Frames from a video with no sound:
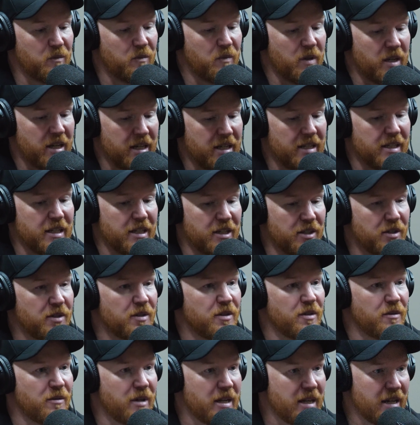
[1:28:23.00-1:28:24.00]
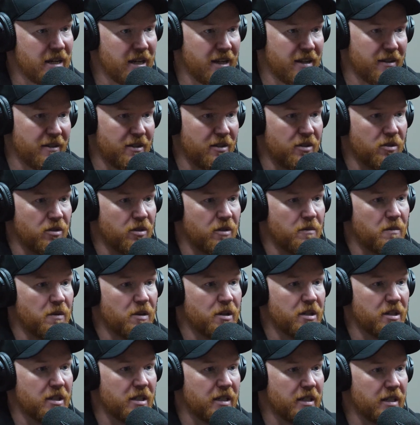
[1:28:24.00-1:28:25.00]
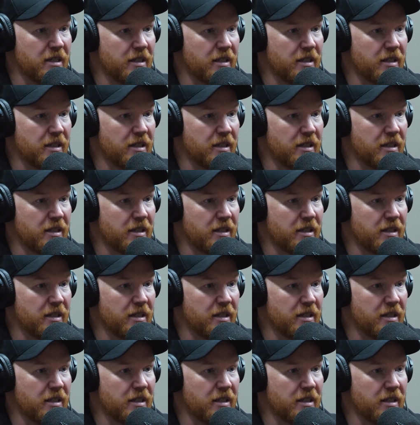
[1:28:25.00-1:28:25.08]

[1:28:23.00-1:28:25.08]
ease into the weekend sort of person,